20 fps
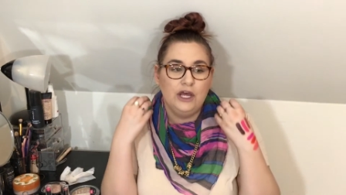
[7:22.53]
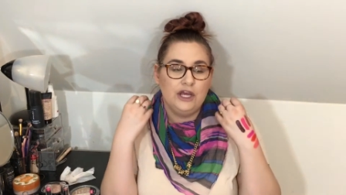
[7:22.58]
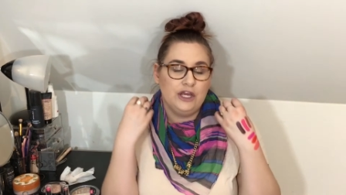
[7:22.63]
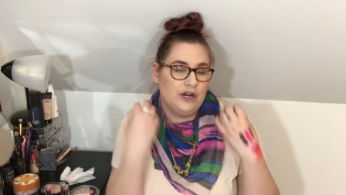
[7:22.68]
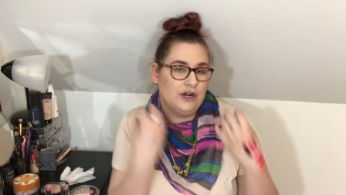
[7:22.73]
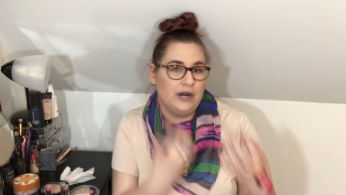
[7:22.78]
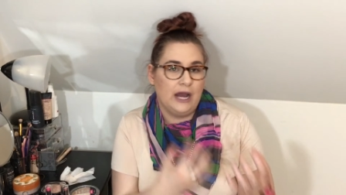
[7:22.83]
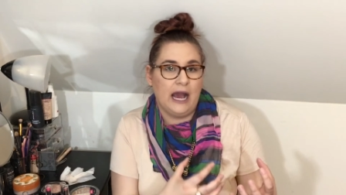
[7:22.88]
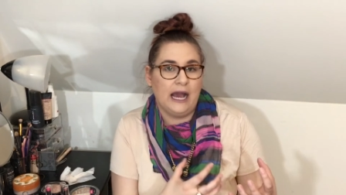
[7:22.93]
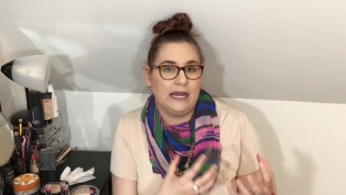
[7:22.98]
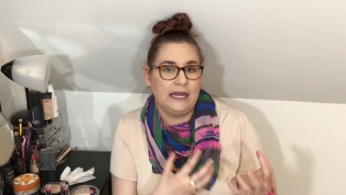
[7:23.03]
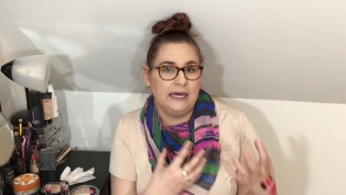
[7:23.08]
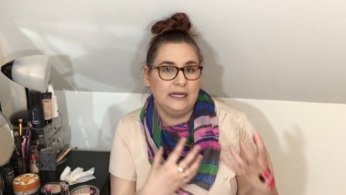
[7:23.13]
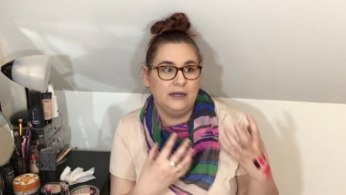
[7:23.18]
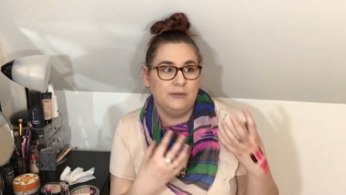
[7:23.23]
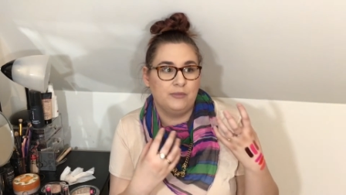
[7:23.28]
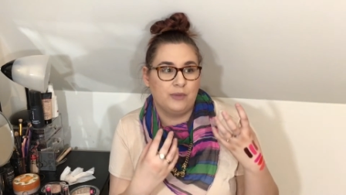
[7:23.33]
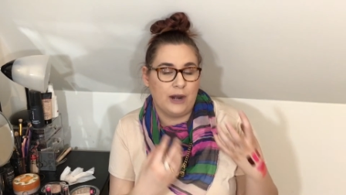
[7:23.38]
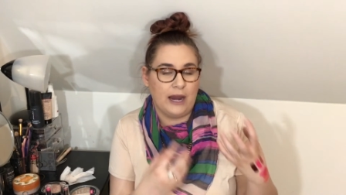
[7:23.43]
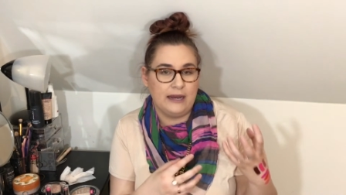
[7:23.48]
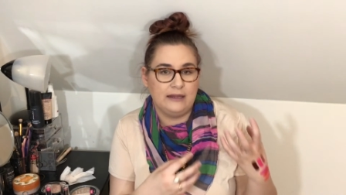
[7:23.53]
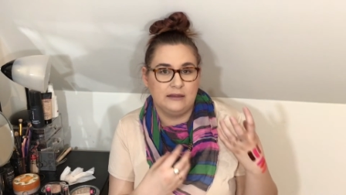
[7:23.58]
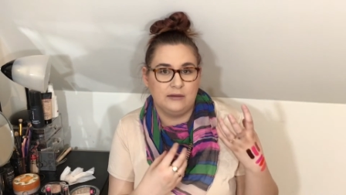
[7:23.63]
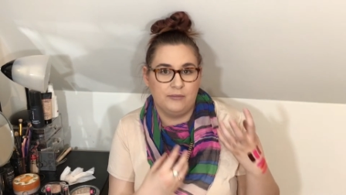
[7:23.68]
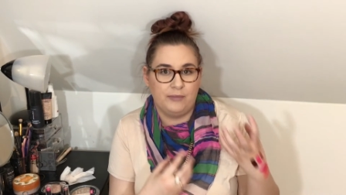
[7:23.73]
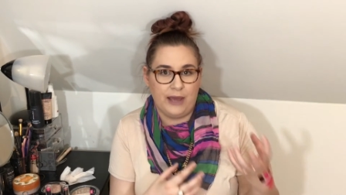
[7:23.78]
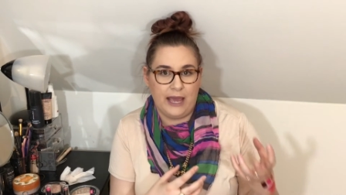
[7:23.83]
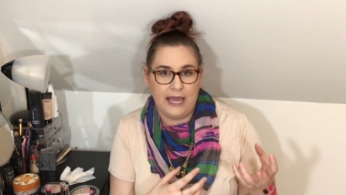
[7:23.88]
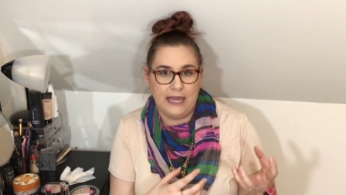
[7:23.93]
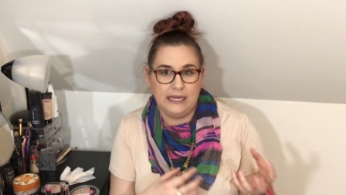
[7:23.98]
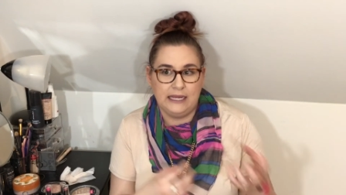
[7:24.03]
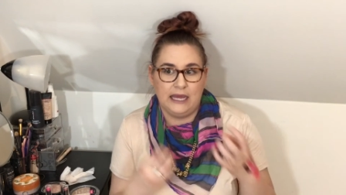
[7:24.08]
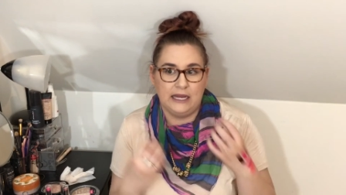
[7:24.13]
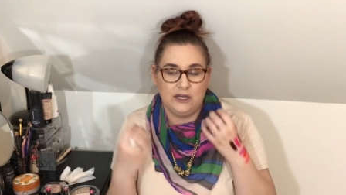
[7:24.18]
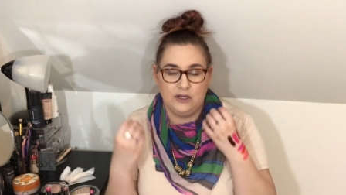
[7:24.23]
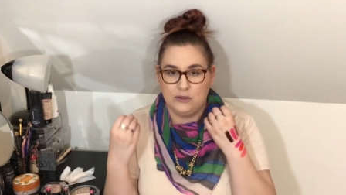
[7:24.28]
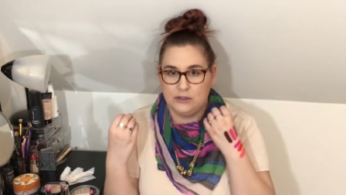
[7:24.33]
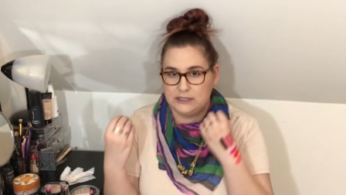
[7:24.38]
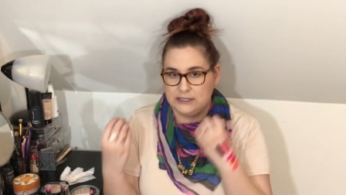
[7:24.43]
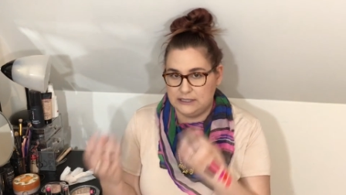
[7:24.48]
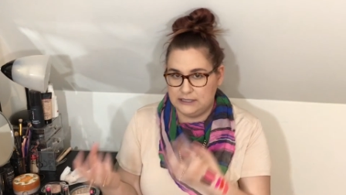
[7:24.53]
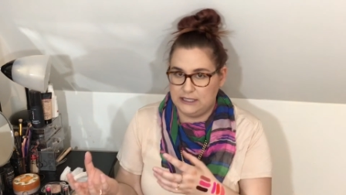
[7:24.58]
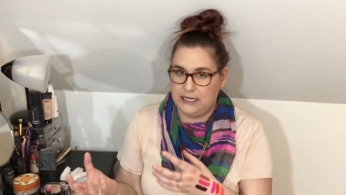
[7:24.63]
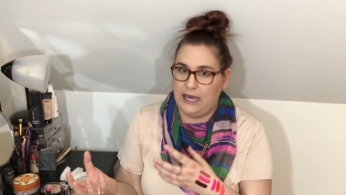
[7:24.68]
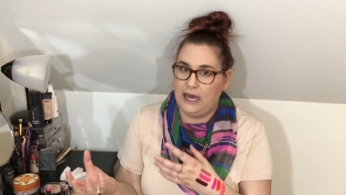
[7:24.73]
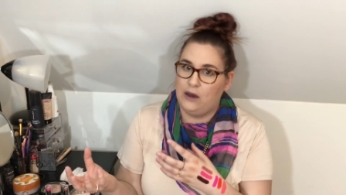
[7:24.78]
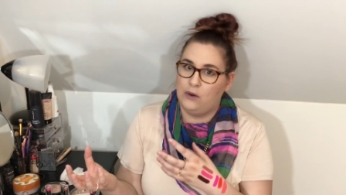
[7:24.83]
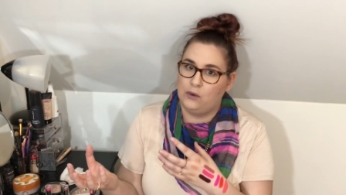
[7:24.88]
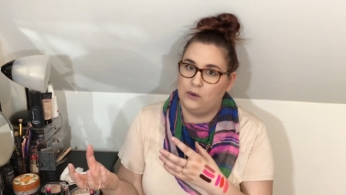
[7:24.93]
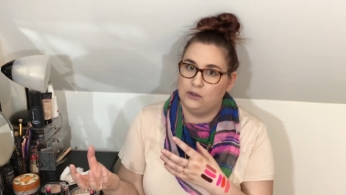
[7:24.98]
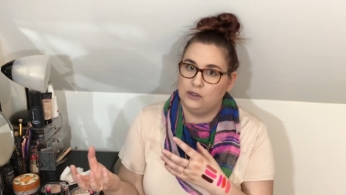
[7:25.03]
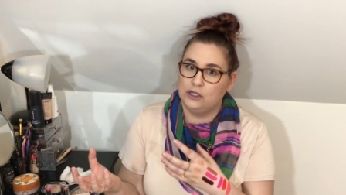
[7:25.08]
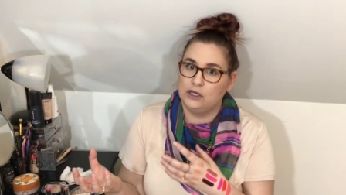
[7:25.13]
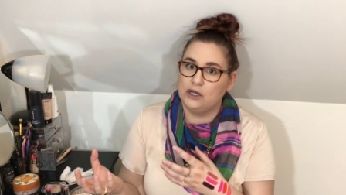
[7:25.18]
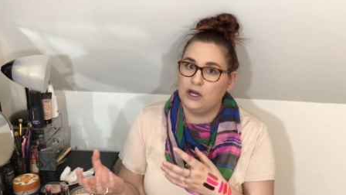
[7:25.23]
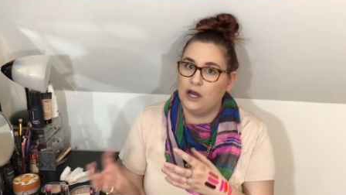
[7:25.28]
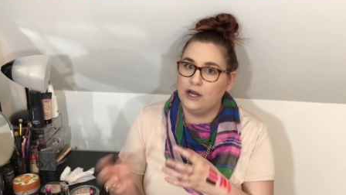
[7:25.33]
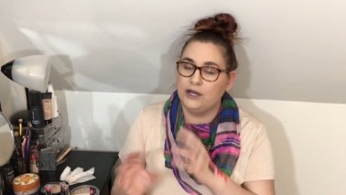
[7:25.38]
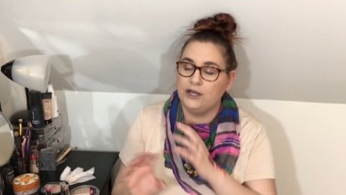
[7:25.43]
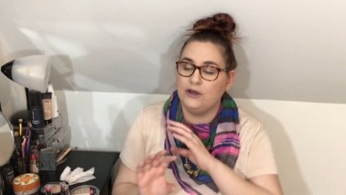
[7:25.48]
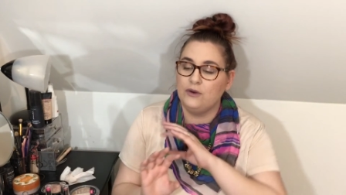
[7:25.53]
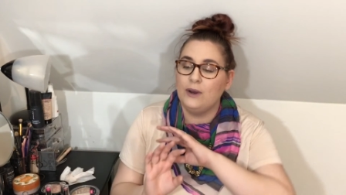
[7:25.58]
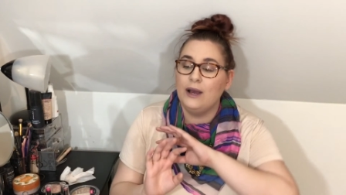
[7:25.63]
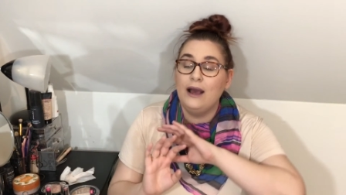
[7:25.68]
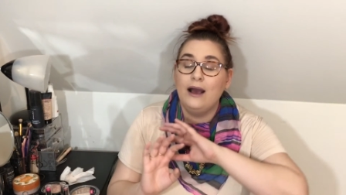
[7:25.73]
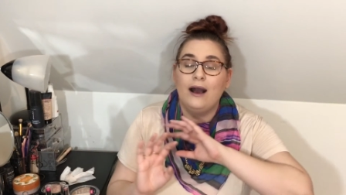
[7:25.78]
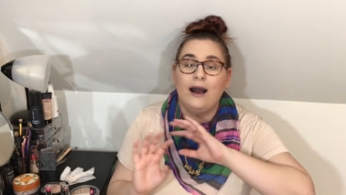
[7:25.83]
You're not gonna break the bank, and you can see how it'll look on you.